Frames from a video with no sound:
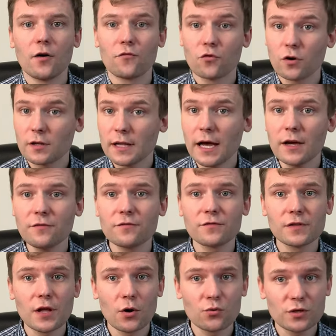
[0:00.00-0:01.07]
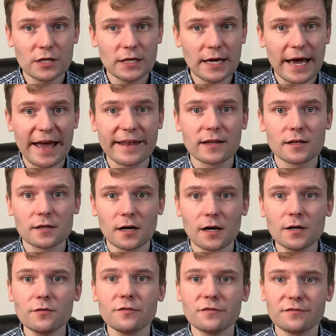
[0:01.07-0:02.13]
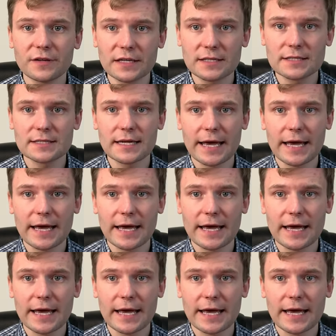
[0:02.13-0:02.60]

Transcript: For live floating and live fixed